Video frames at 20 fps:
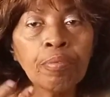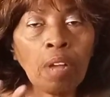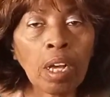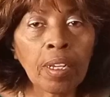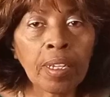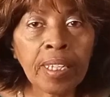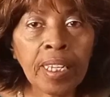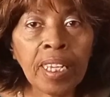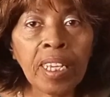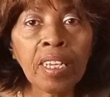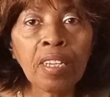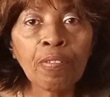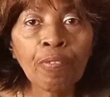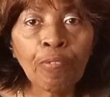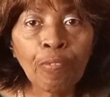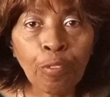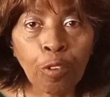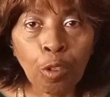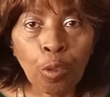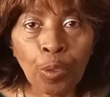Again,
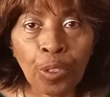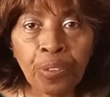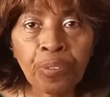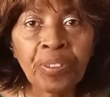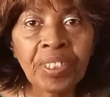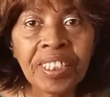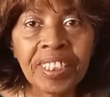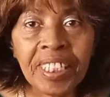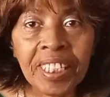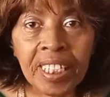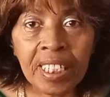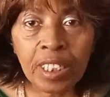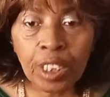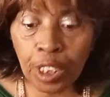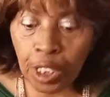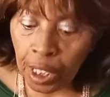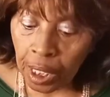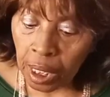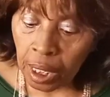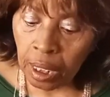fluid
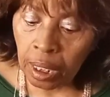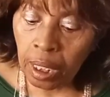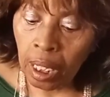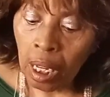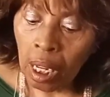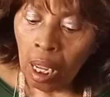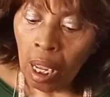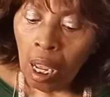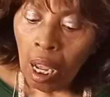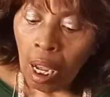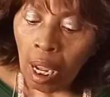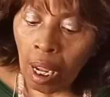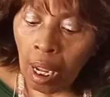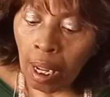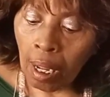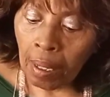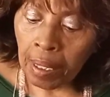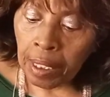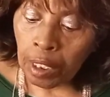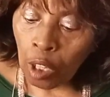retention.
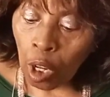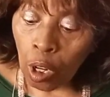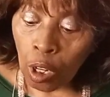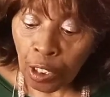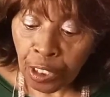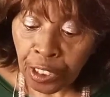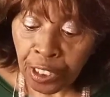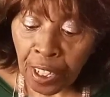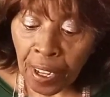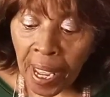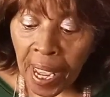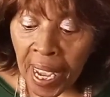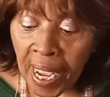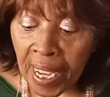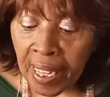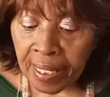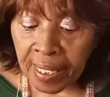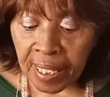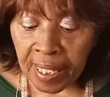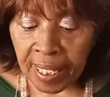It also
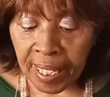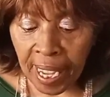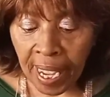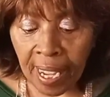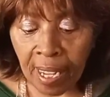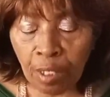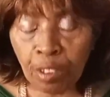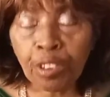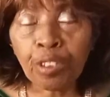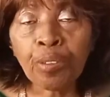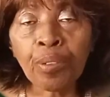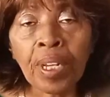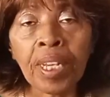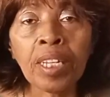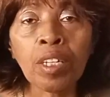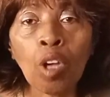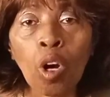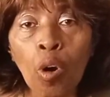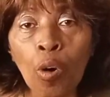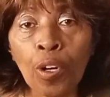aids in cancer
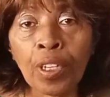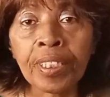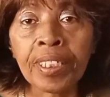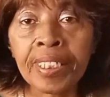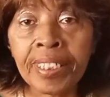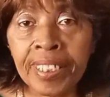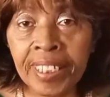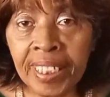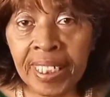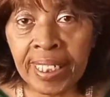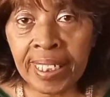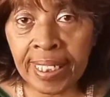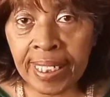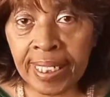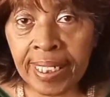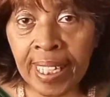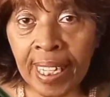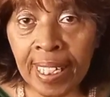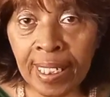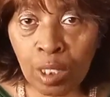and heart
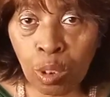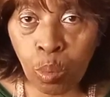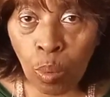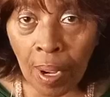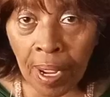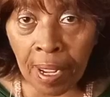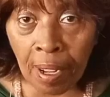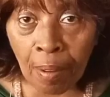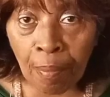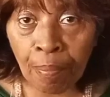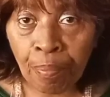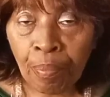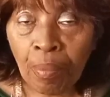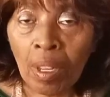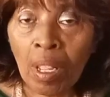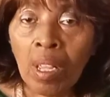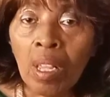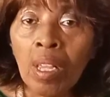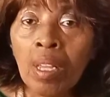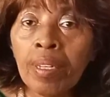diseases as well.
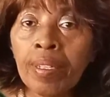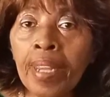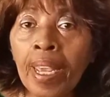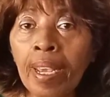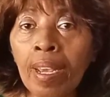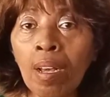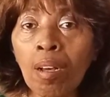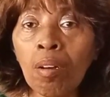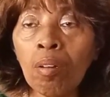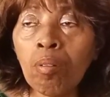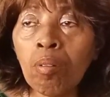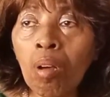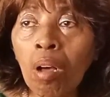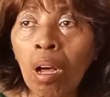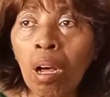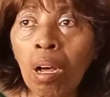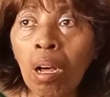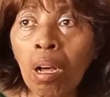Now,